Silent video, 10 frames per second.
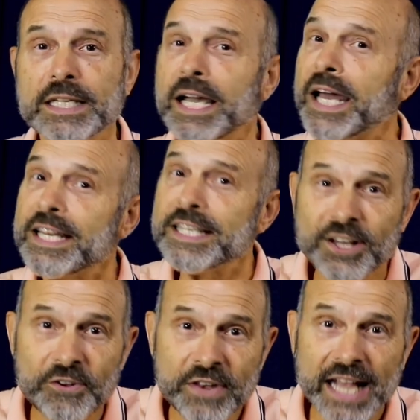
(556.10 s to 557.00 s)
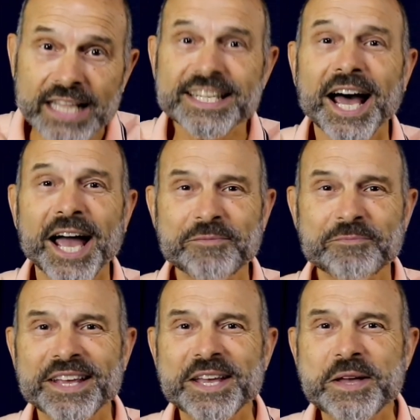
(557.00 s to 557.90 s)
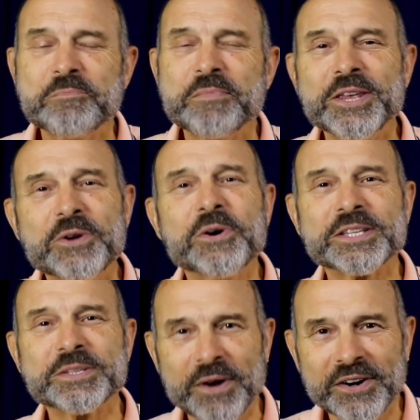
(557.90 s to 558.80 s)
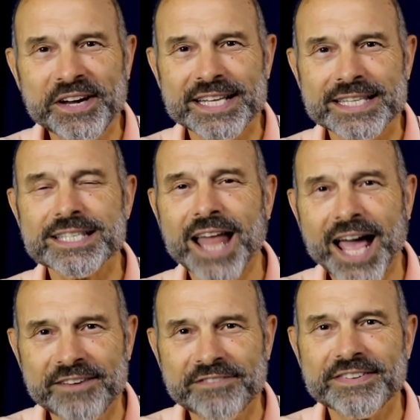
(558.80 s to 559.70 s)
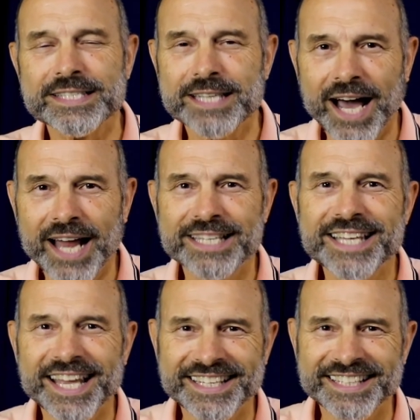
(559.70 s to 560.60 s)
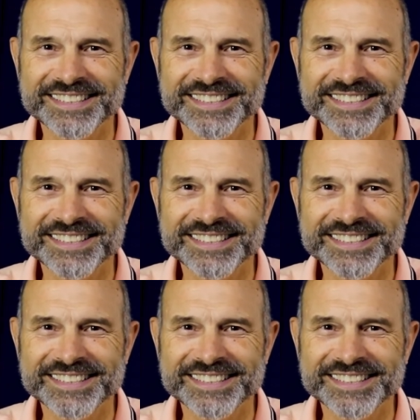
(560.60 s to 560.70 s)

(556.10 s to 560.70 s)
And until next time, may you experience life as God intended.